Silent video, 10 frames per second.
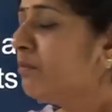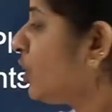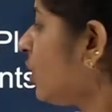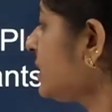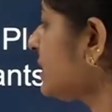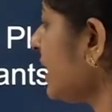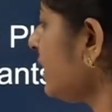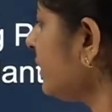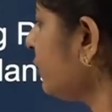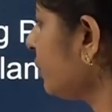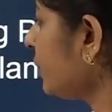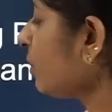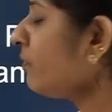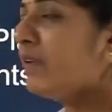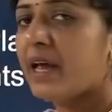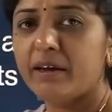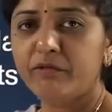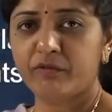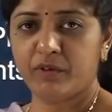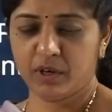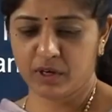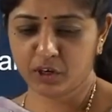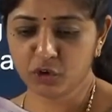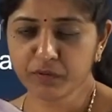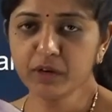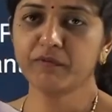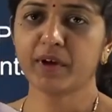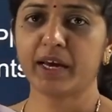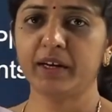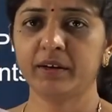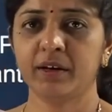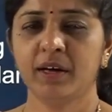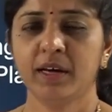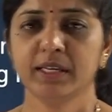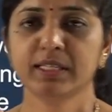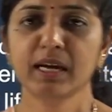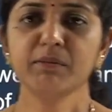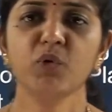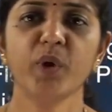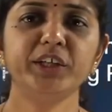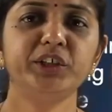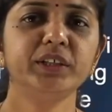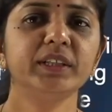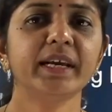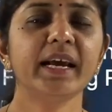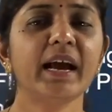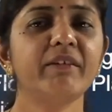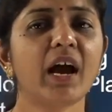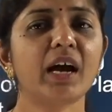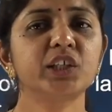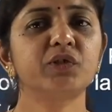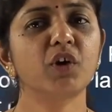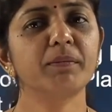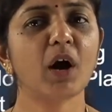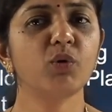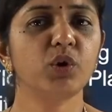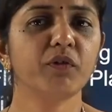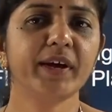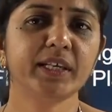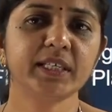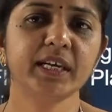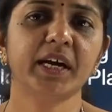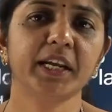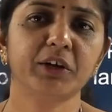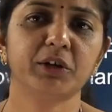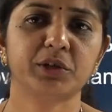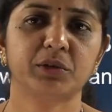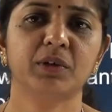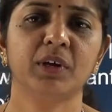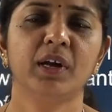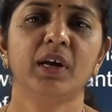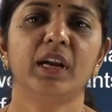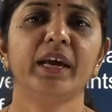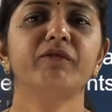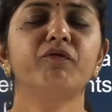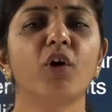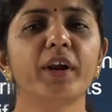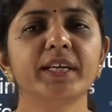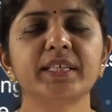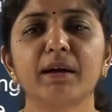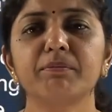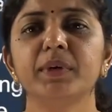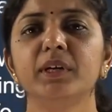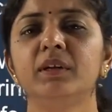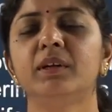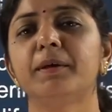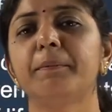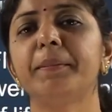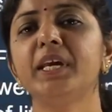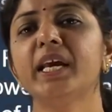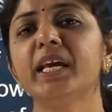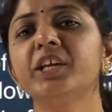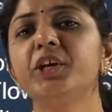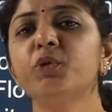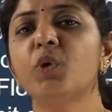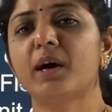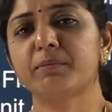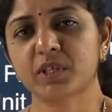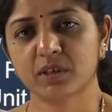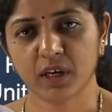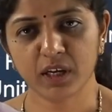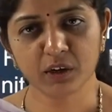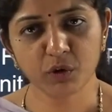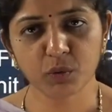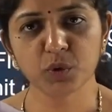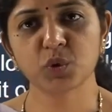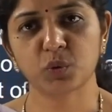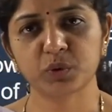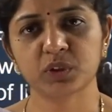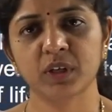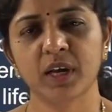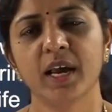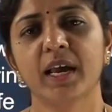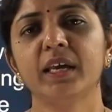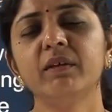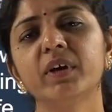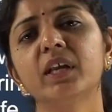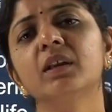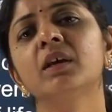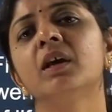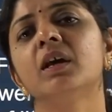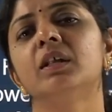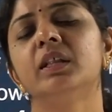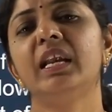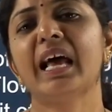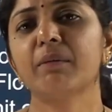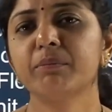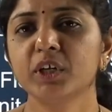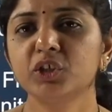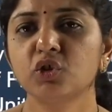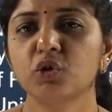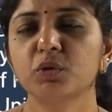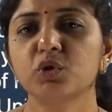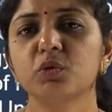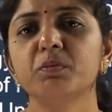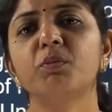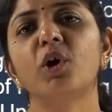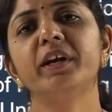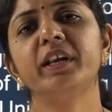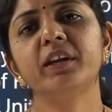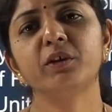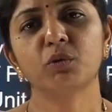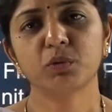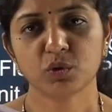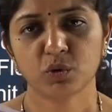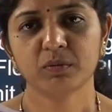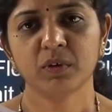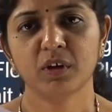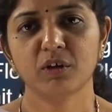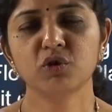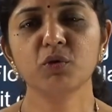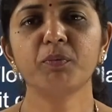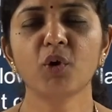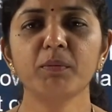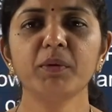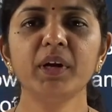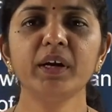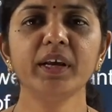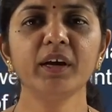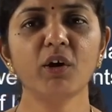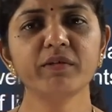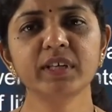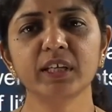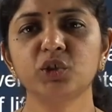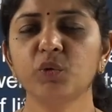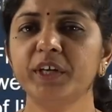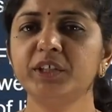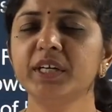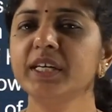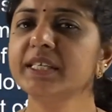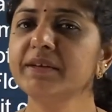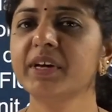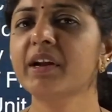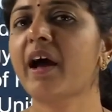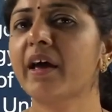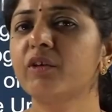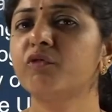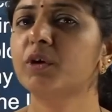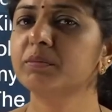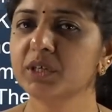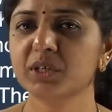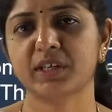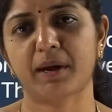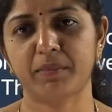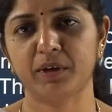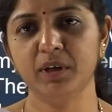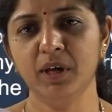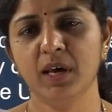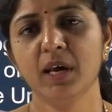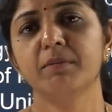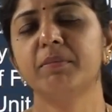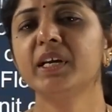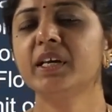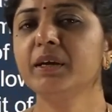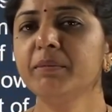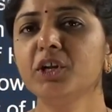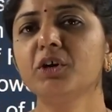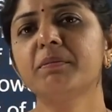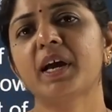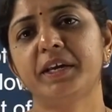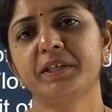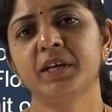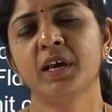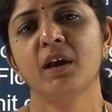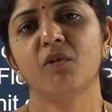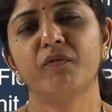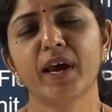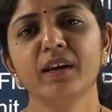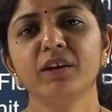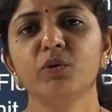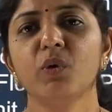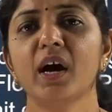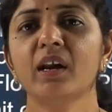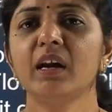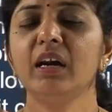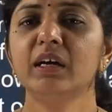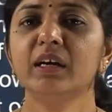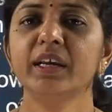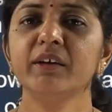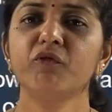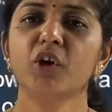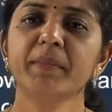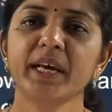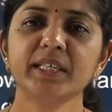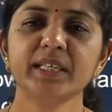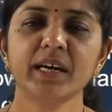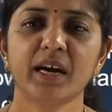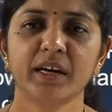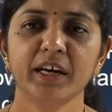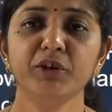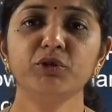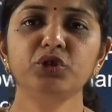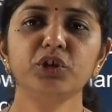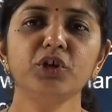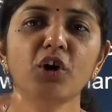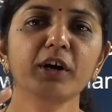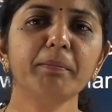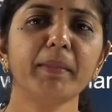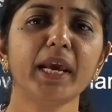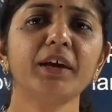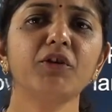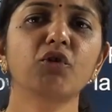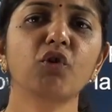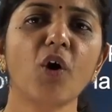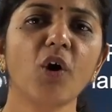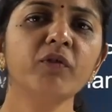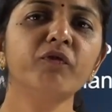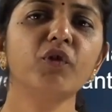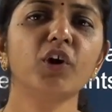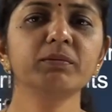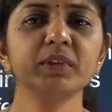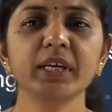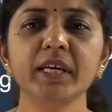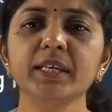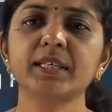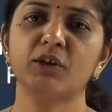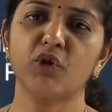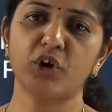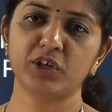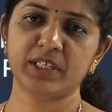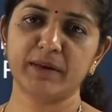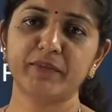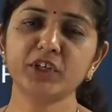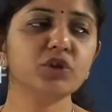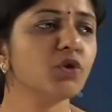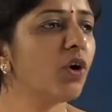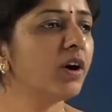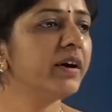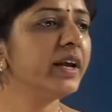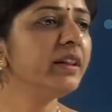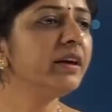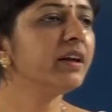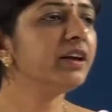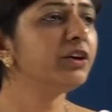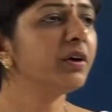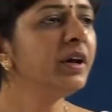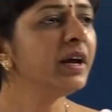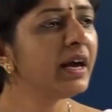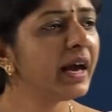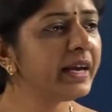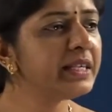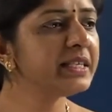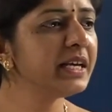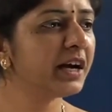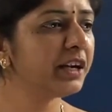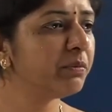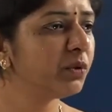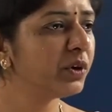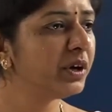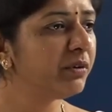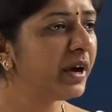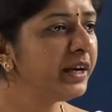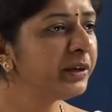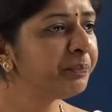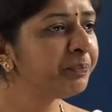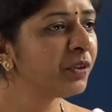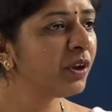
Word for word: Because cell, the unit of life, you will find some question they had asked from out of NCERT also, like for example P and Q arms in the chromosomes, even the lambrush chromosome, polytene chromosome. So probability of such question is even higher from this chapter. But keep in your mind, when you are learning from NCERT, you should not make wrong from these concepts which is already there in your NCERT book, right?